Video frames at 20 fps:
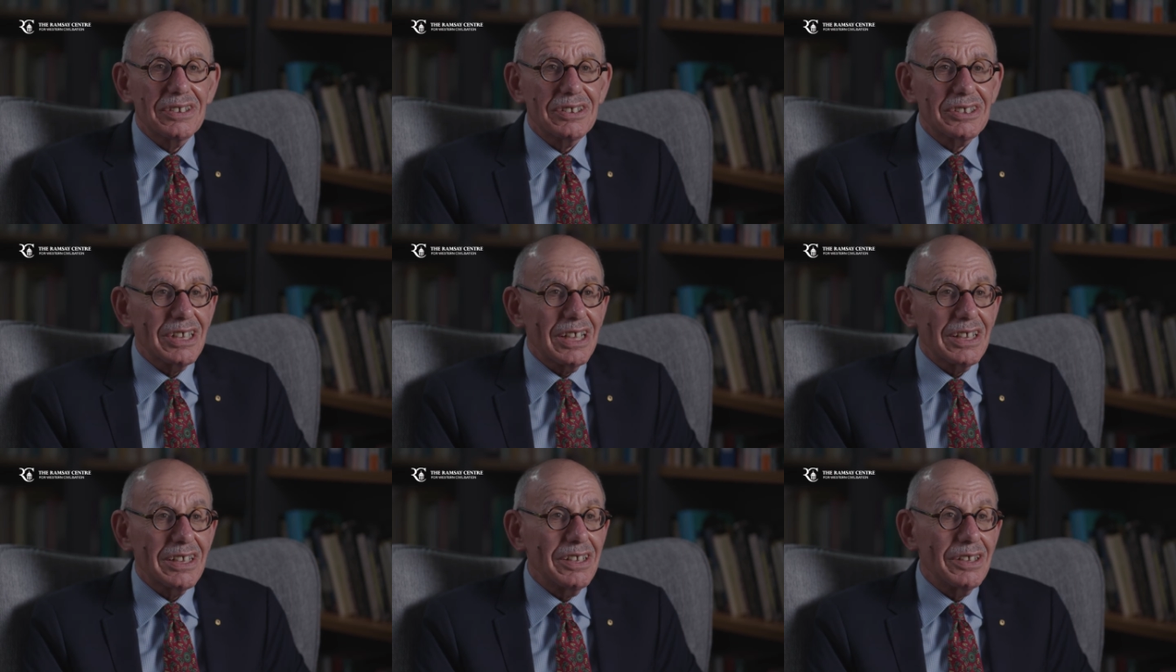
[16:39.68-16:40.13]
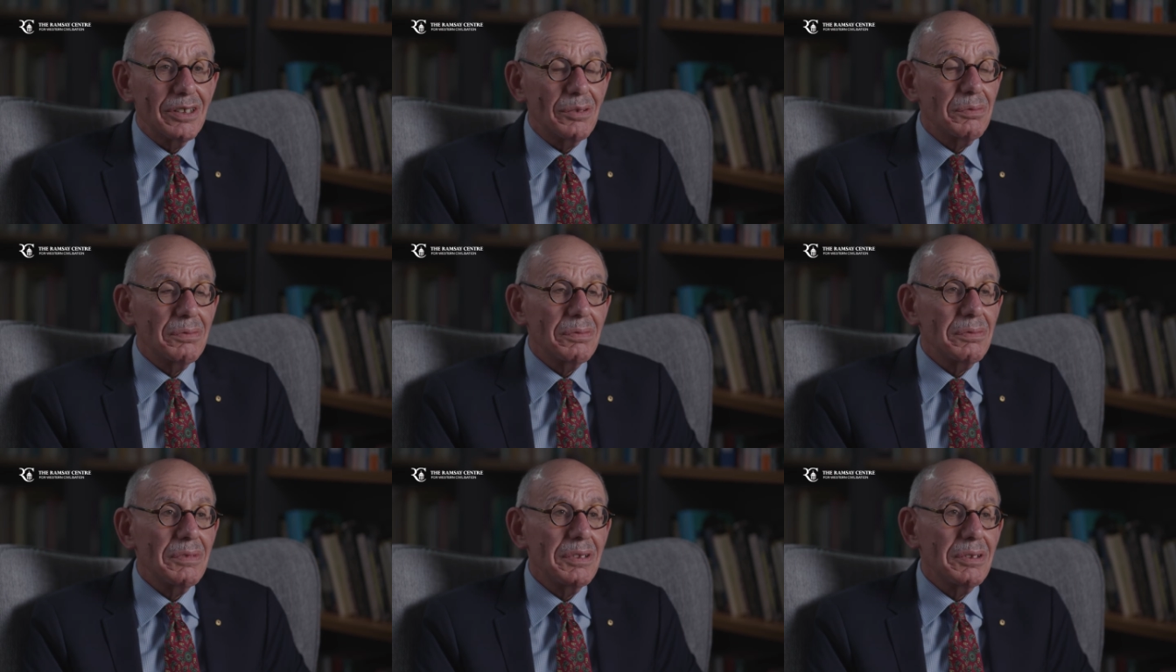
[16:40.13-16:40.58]
study
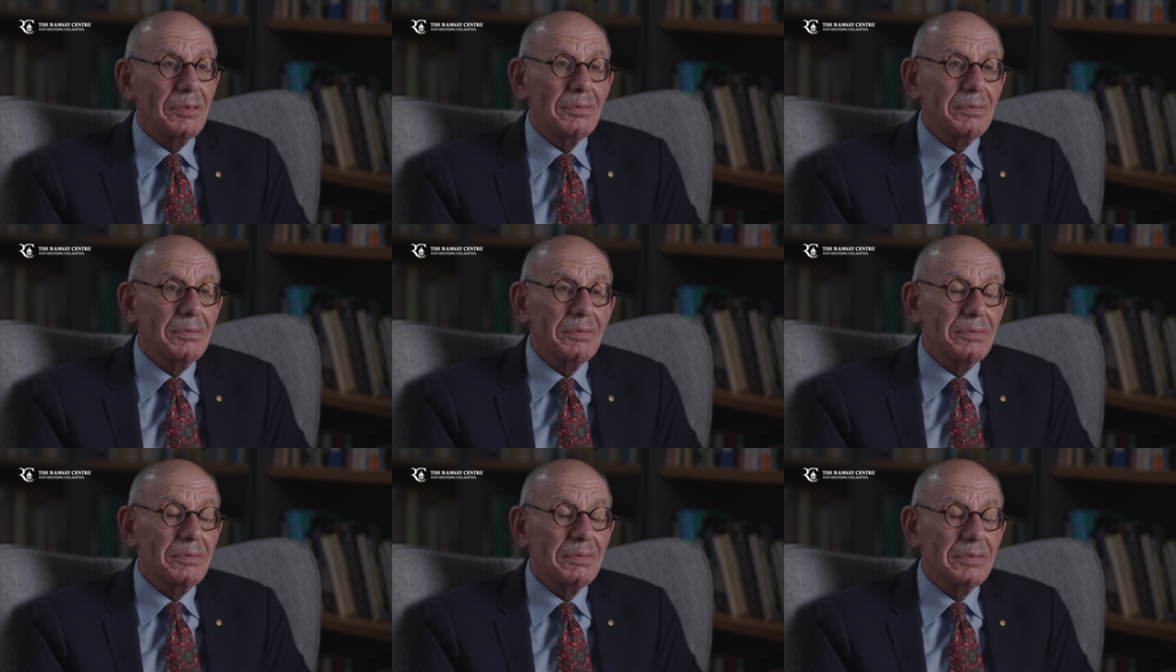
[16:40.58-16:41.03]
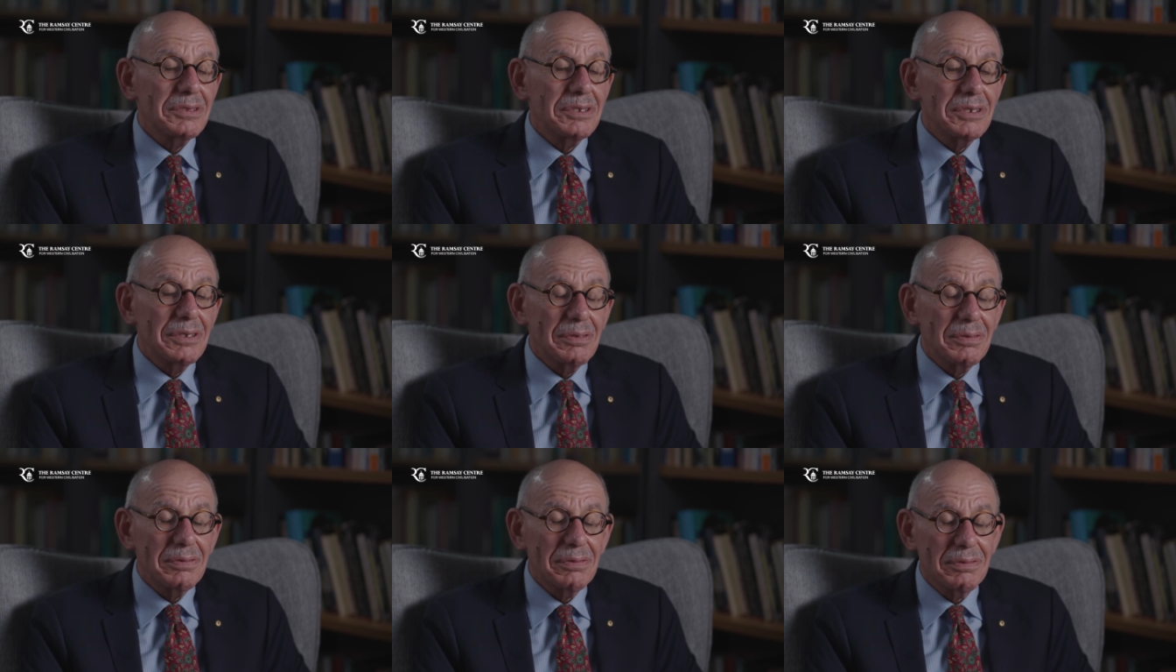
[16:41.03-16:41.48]
them.
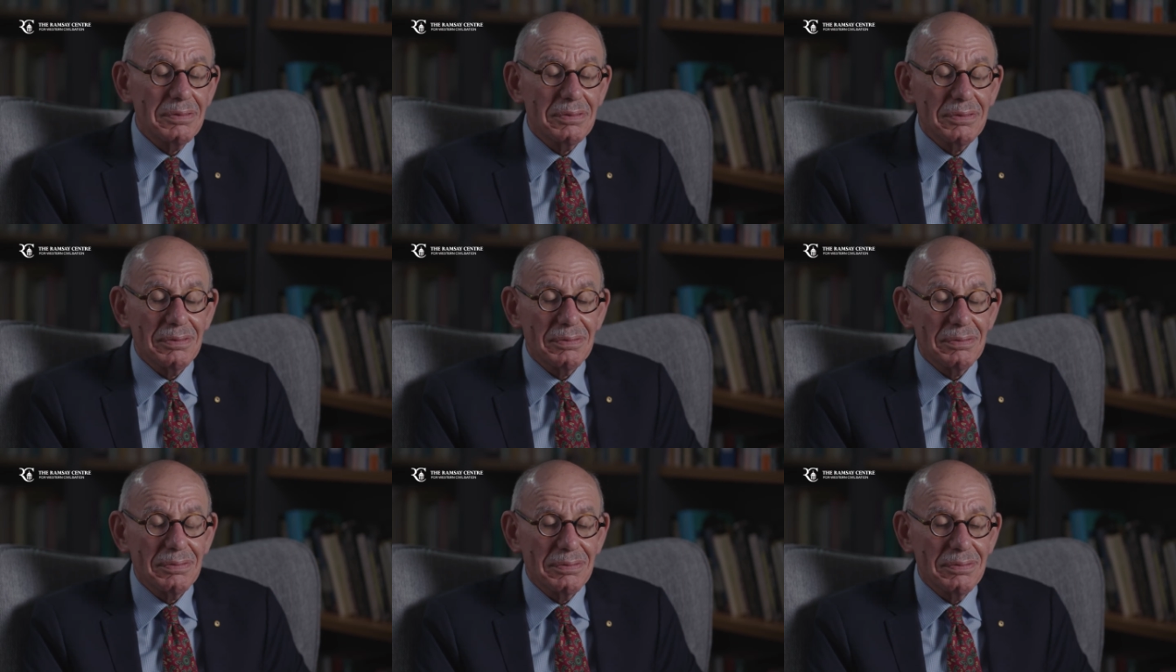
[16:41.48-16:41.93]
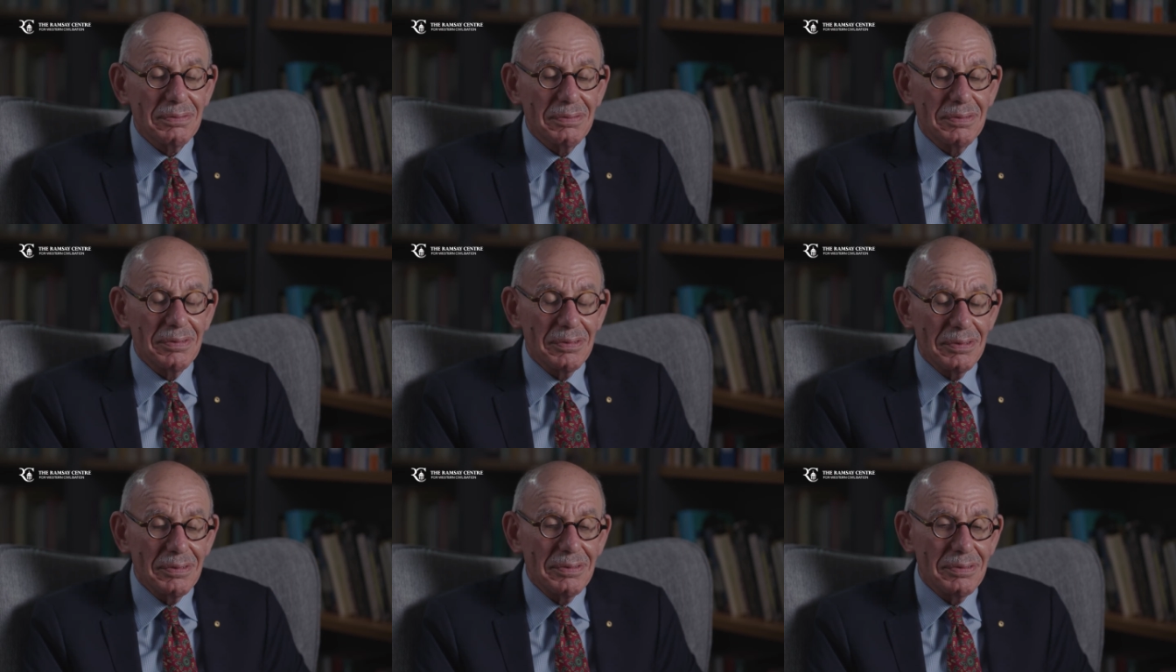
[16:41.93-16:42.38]
So
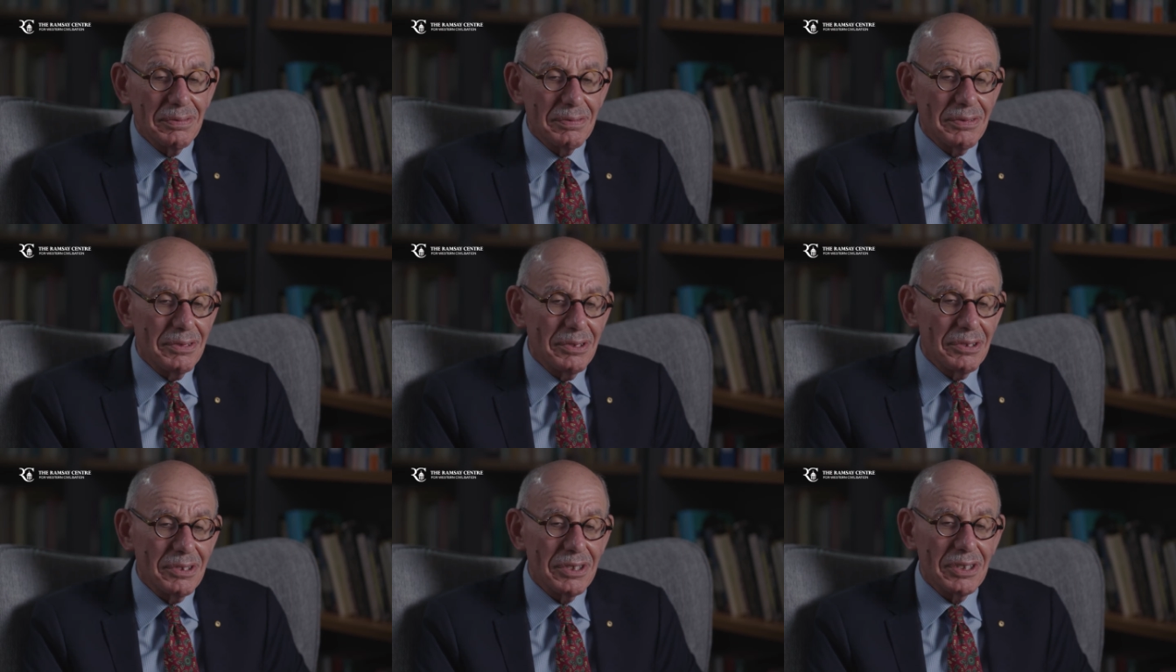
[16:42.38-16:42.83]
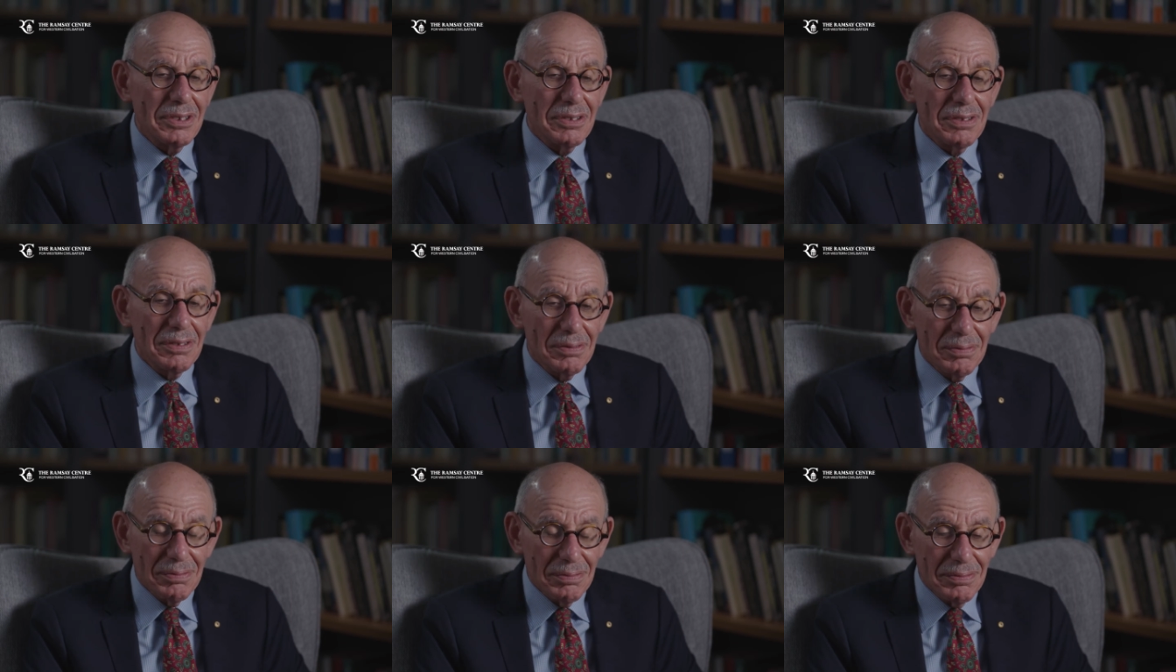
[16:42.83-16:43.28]
you
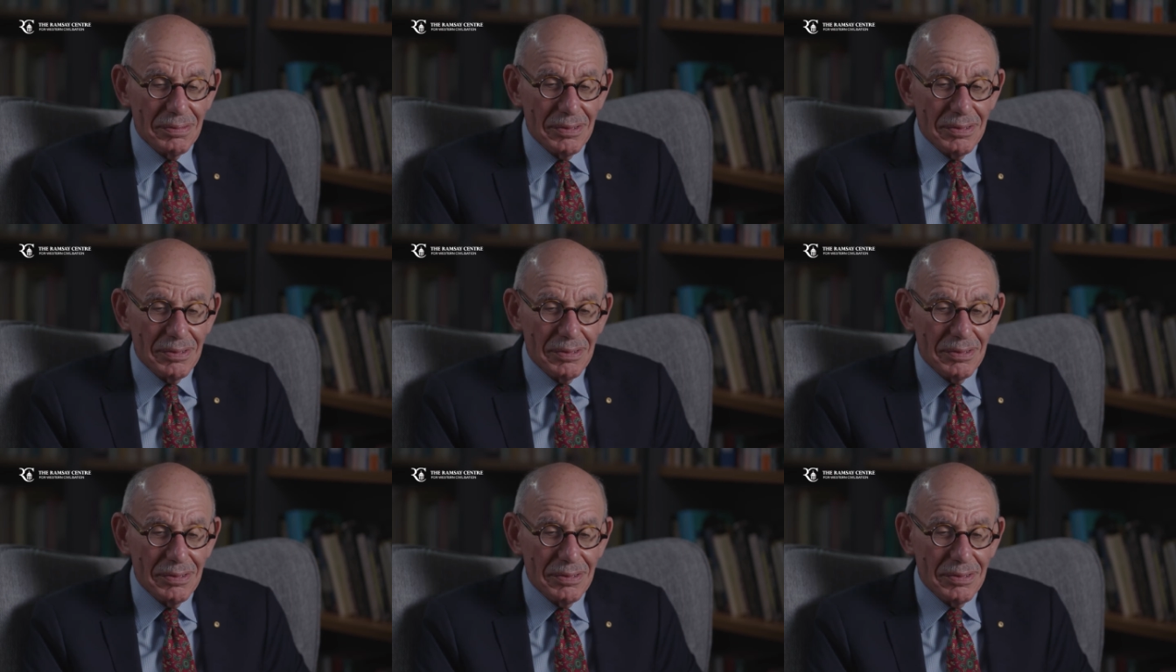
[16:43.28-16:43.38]
can